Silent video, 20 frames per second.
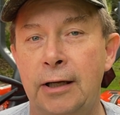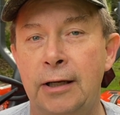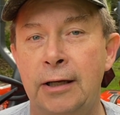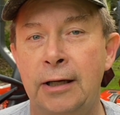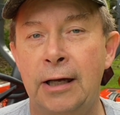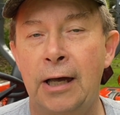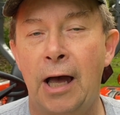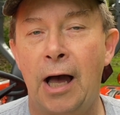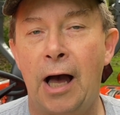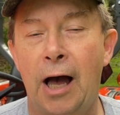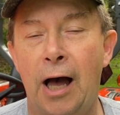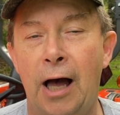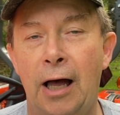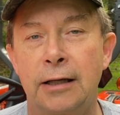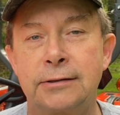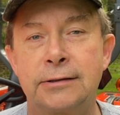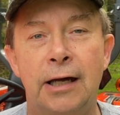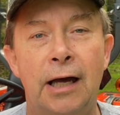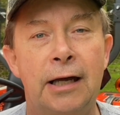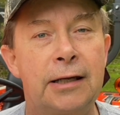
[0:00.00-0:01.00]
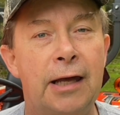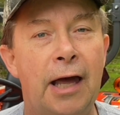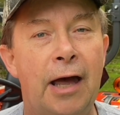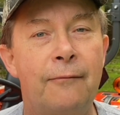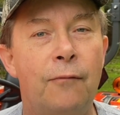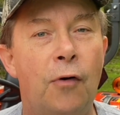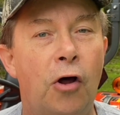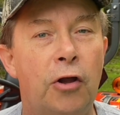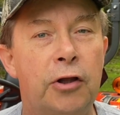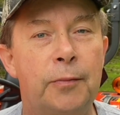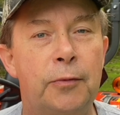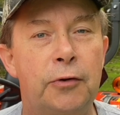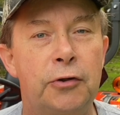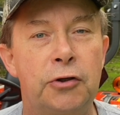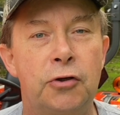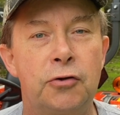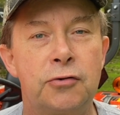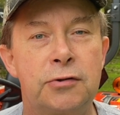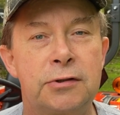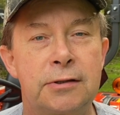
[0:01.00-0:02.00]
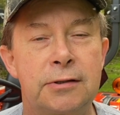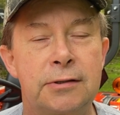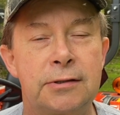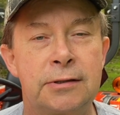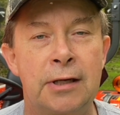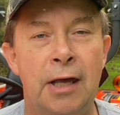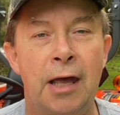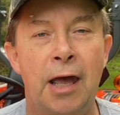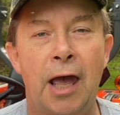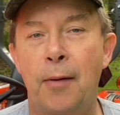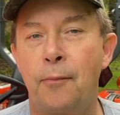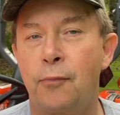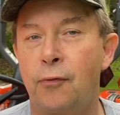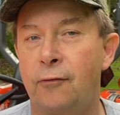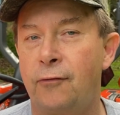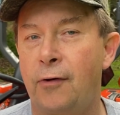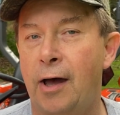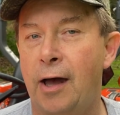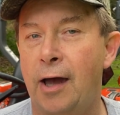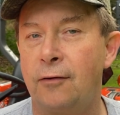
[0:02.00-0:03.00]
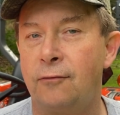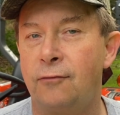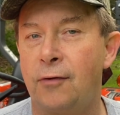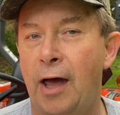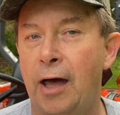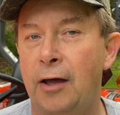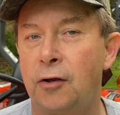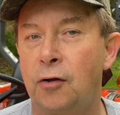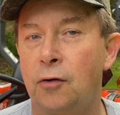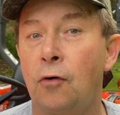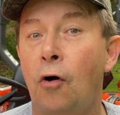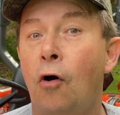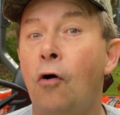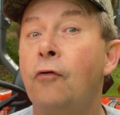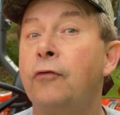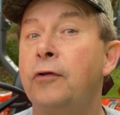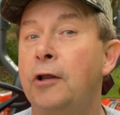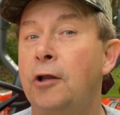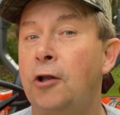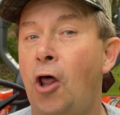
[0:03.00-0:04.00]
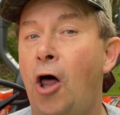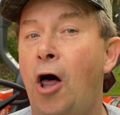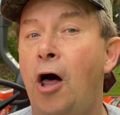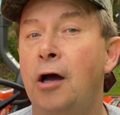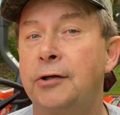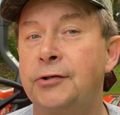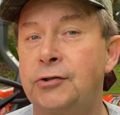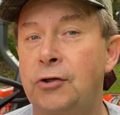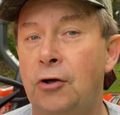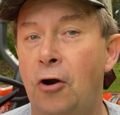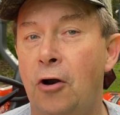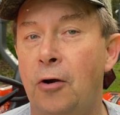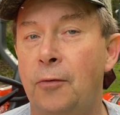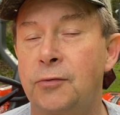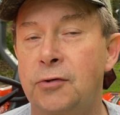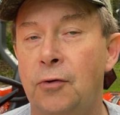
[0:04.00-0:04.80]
it's got to have multiple uses and provide value over the long term,